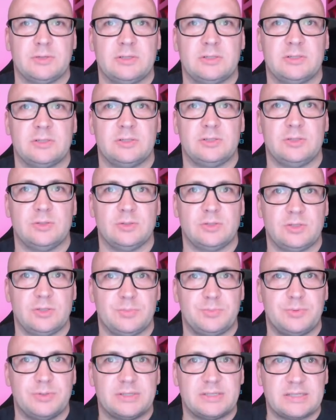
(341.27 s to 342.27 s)
introduced
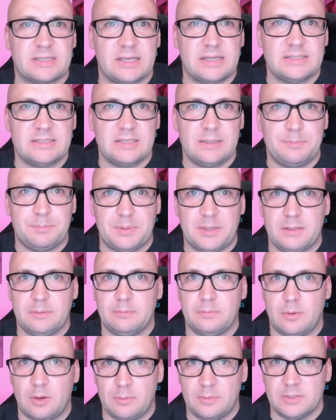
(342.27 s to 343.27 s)
to precisely
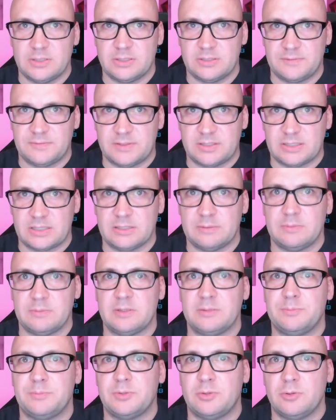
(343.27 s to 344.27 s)
pin moments of time
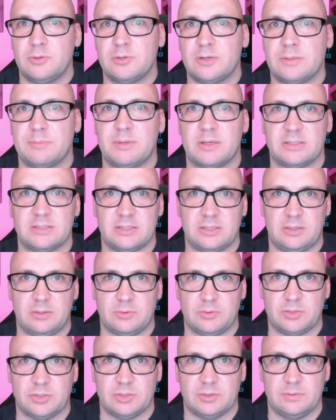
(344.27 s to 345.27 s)
in program
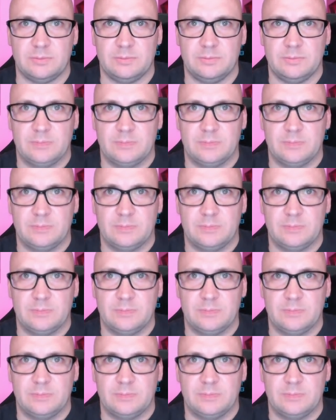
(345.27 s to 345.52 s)
execution.